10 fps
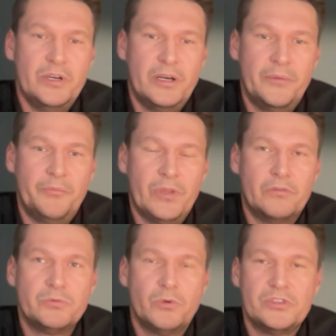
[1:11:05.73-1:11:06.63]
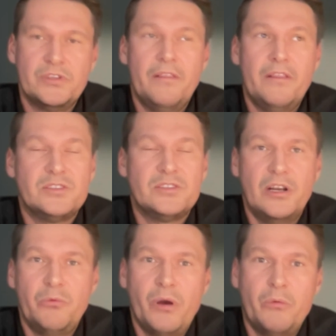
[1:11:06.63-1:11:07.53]
There was another
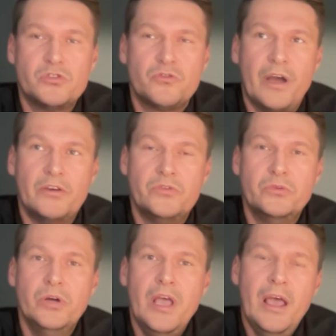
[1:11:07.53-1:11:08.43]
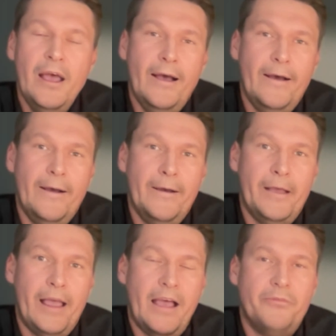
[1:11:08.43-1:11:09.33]
study where we tried to
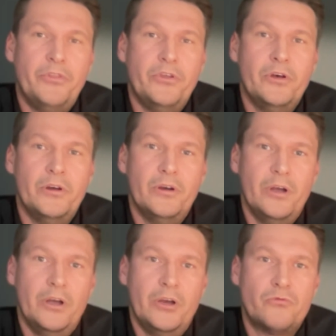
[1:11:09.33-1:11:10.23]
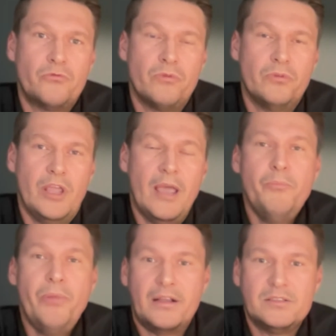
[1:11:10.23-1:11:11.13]
have the
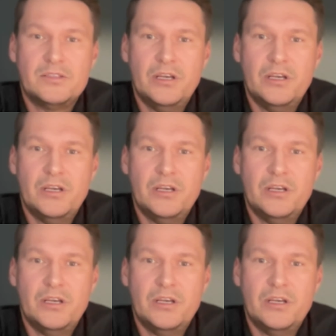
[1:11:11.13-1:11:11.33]
impacts